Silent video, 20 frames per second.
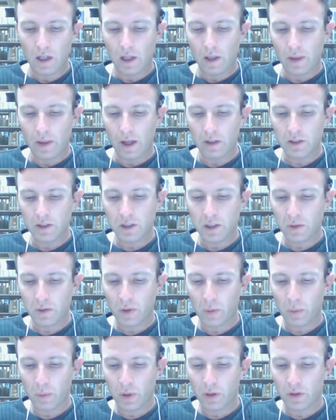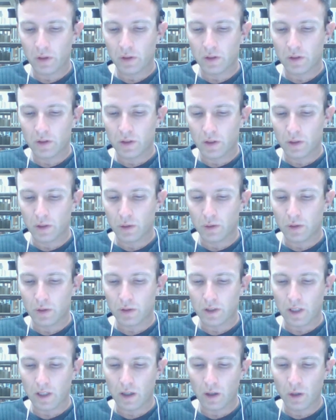Thousands of
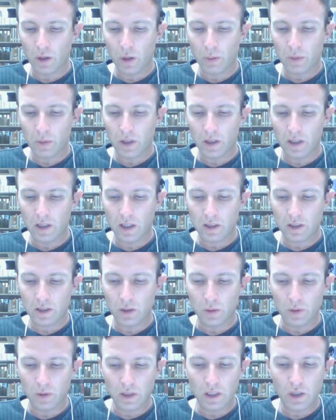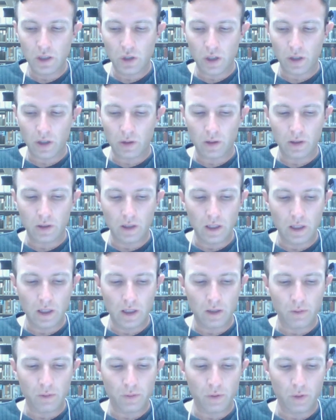users at home connect to each other
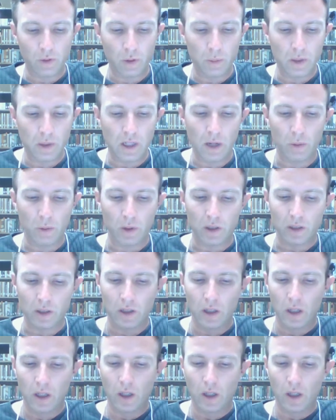and form a network